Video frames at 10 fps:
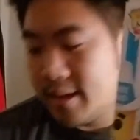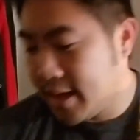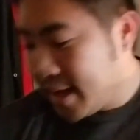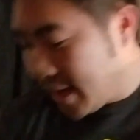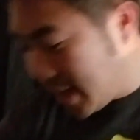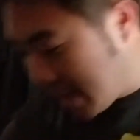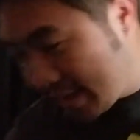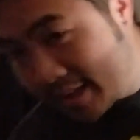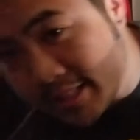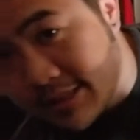And yeah,
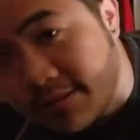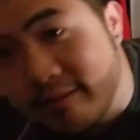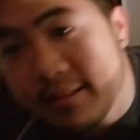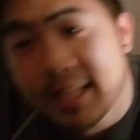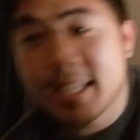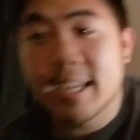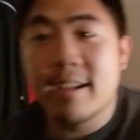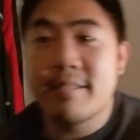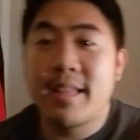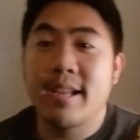so let's check
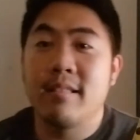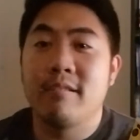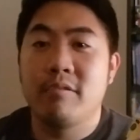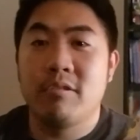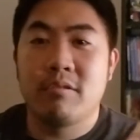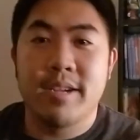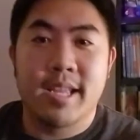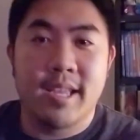out that glow real quick.